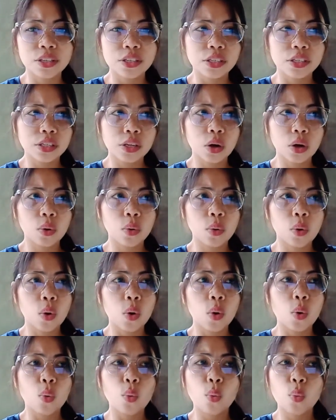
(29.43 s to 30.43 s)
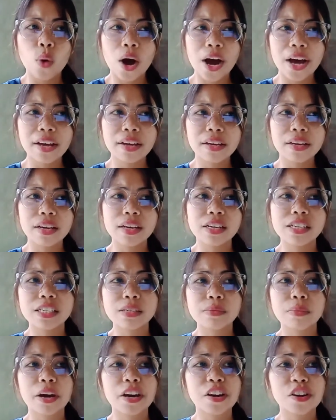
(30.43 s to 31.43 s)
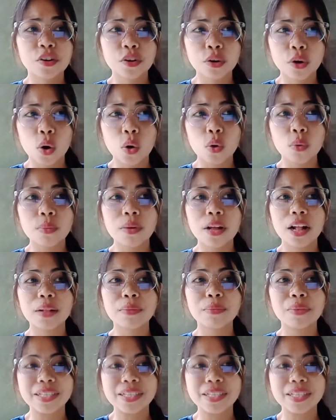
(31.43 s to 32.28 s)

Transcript: So why is microbial